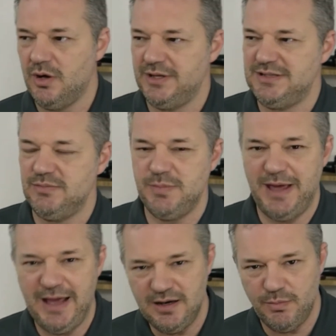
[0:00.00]
or they seem to
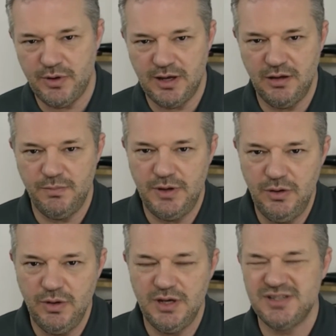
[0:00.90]
be hidden behind
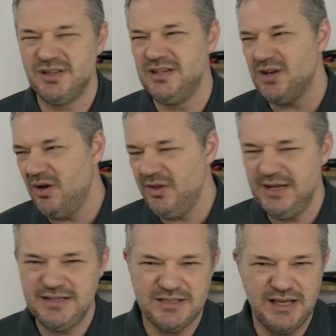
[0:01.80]
computers, and there's all
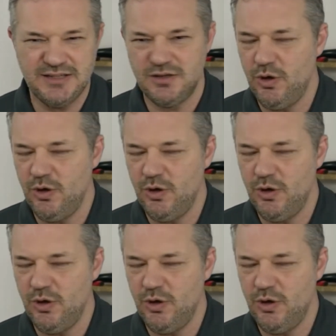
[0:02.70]
these things,